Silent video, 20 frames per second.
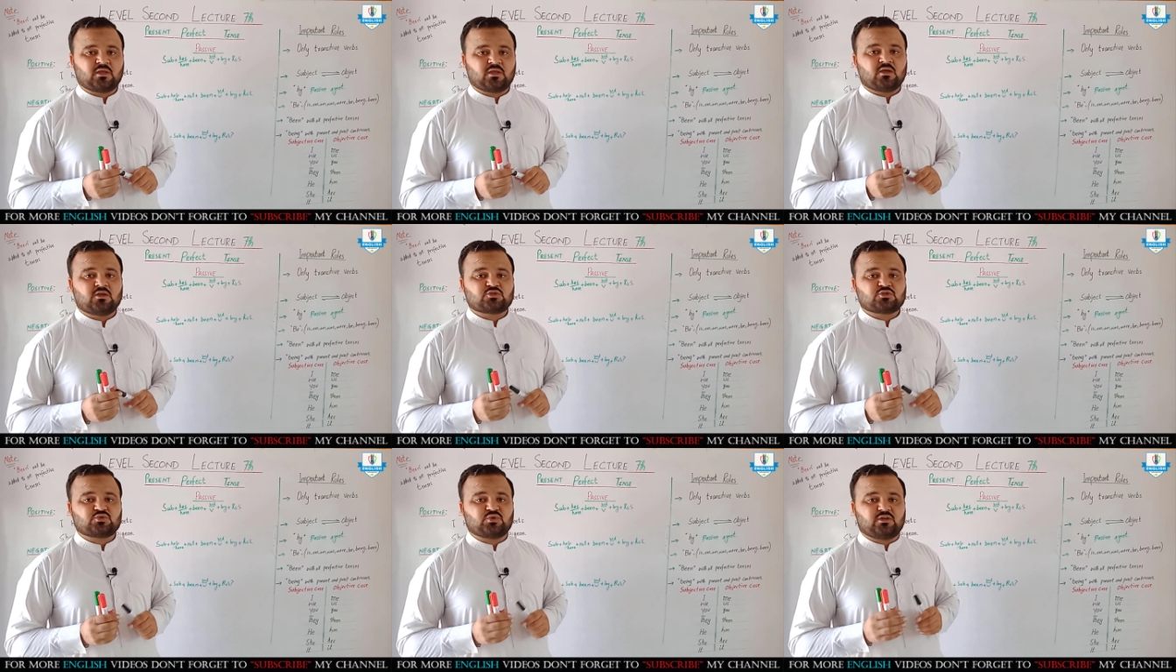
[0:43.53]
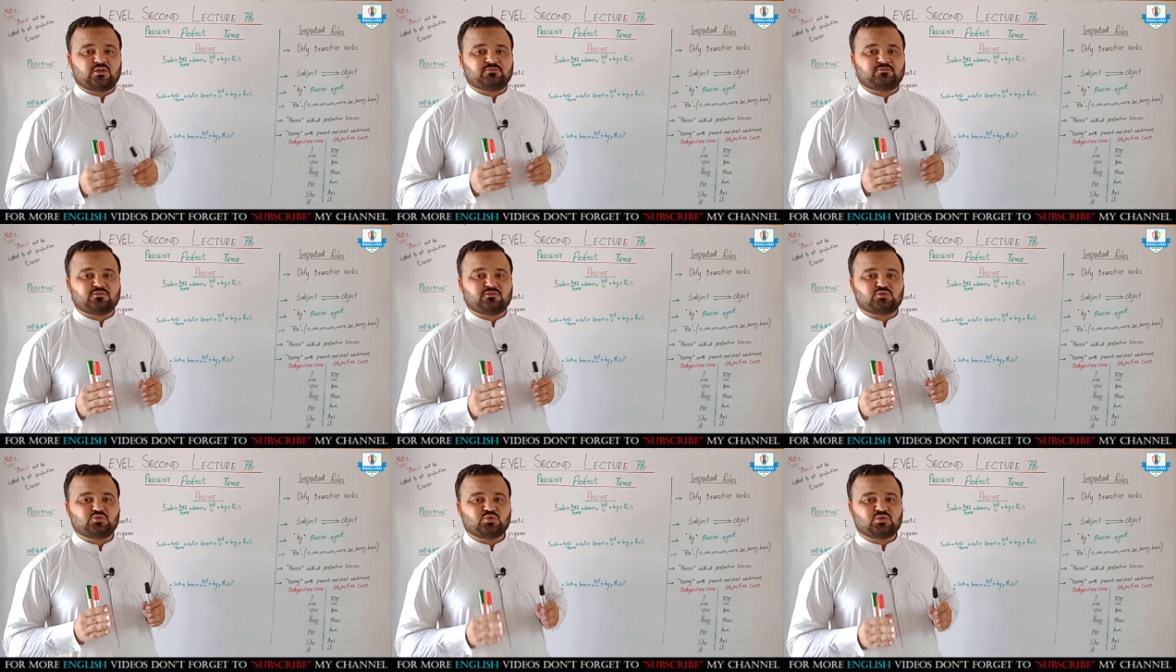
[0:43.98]
So if
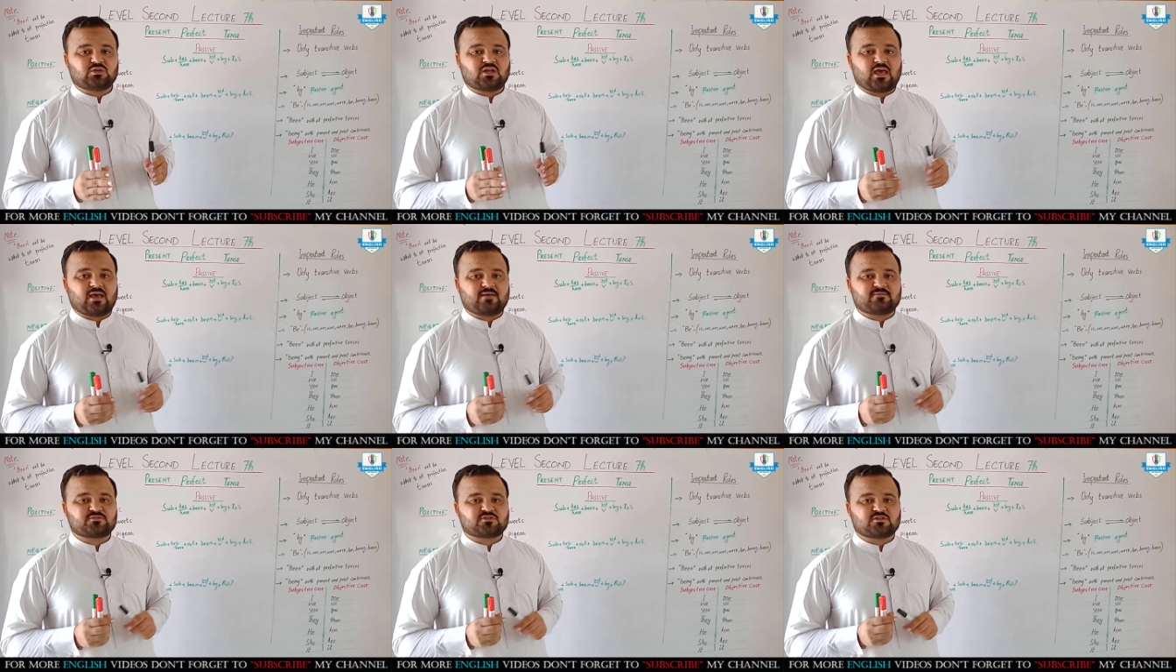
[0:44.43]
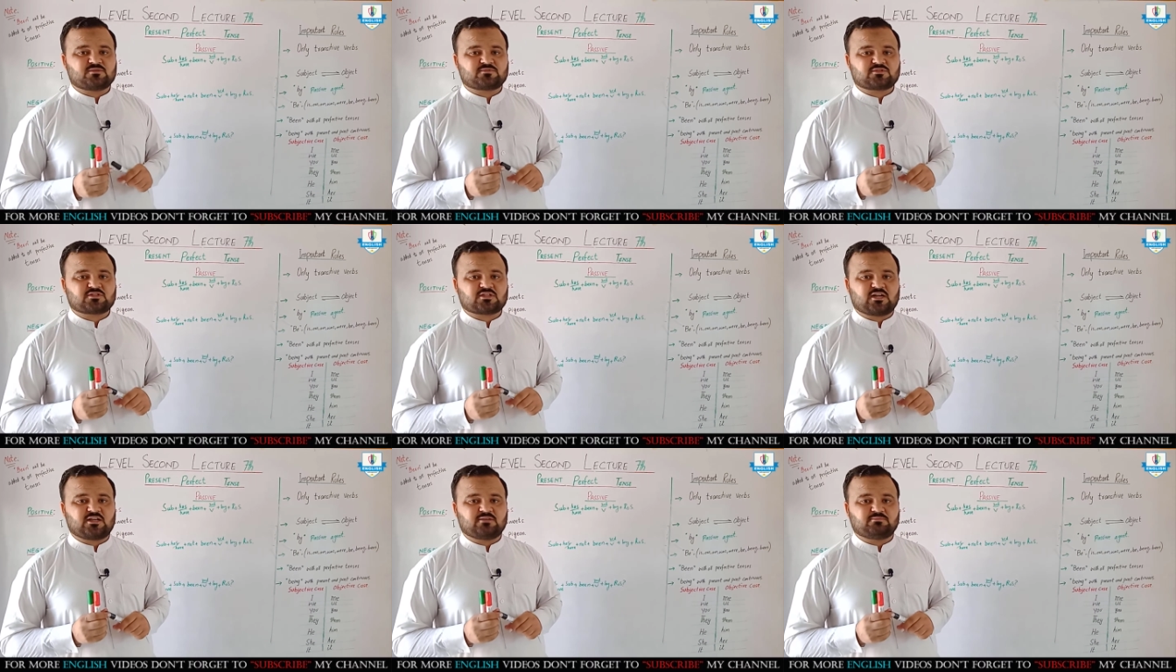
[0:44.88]
you don't have
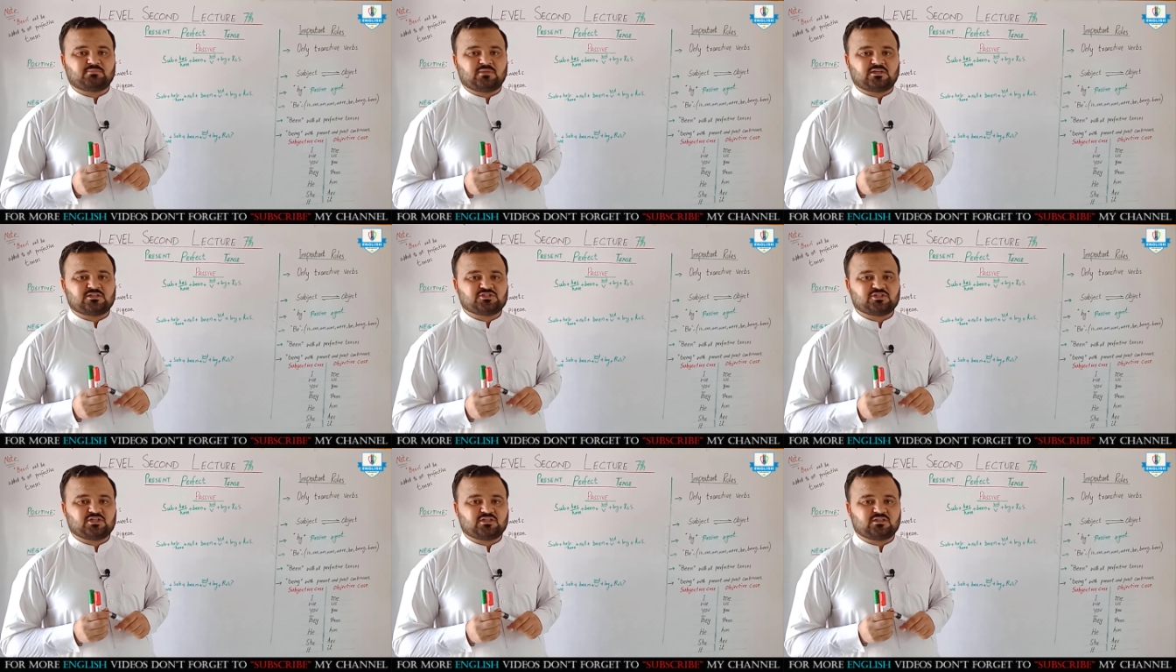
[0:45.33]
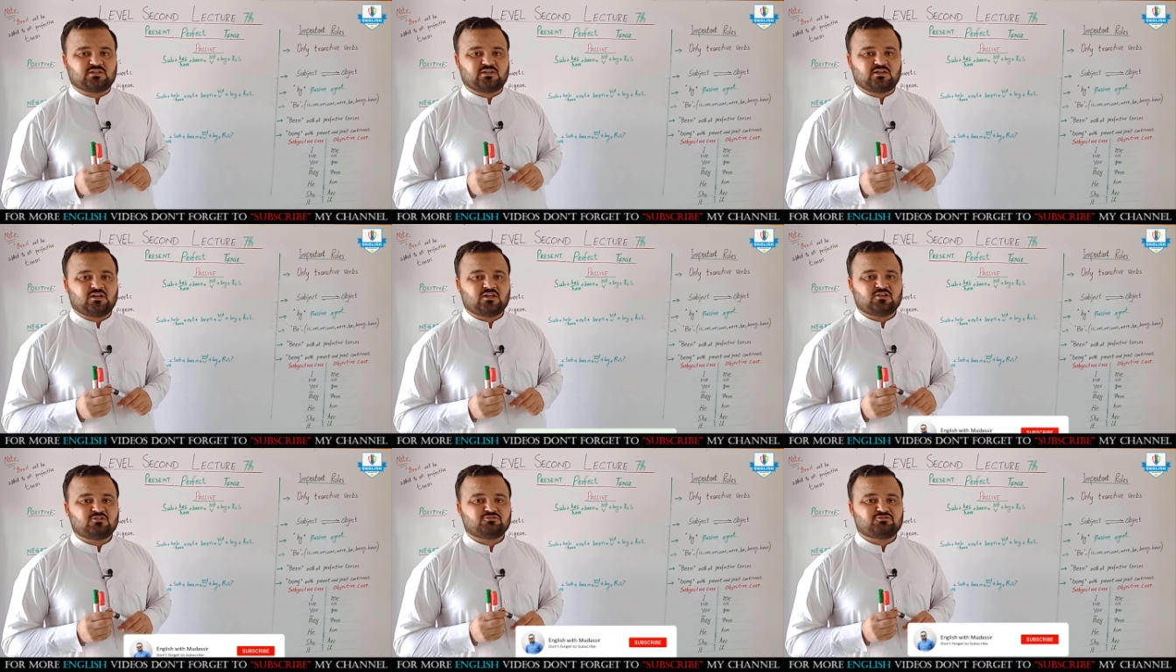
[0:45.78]
subscribed my channel,